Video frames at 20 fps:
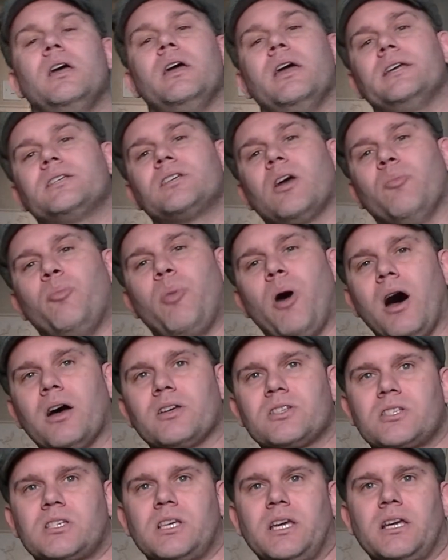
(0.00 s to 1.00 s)
It's on
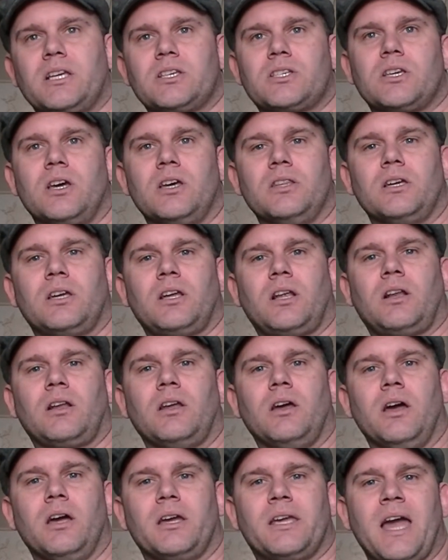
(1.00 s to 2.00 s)
part 6 of
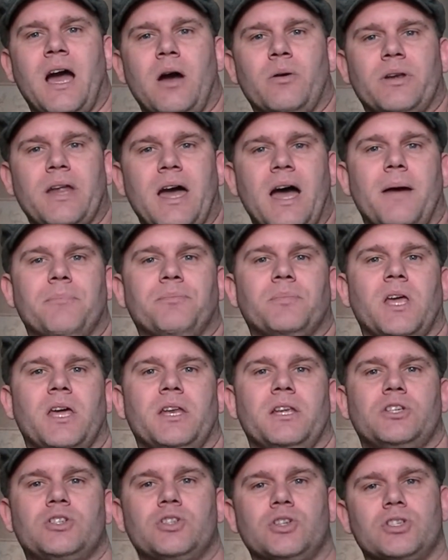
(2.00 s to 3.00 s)
the countdown, and
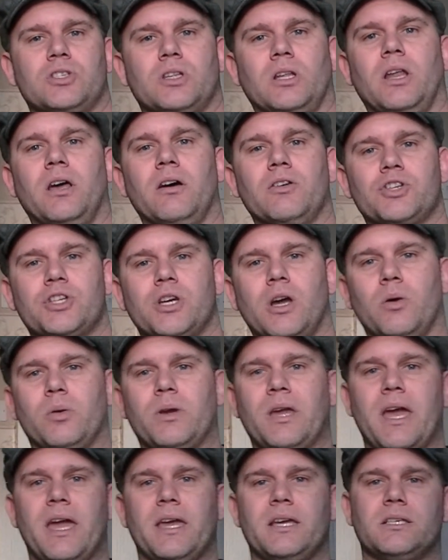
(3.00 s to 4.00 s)
it's just a little
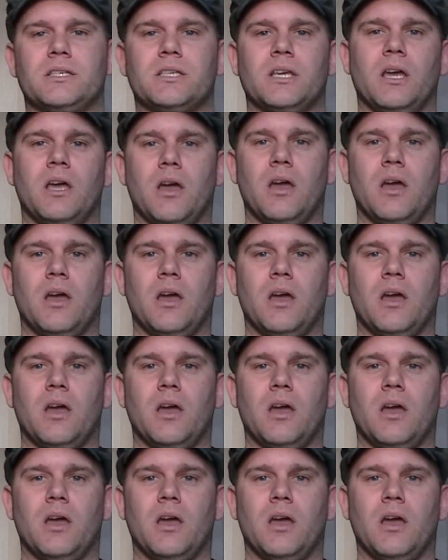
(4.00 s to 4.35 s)
showcase.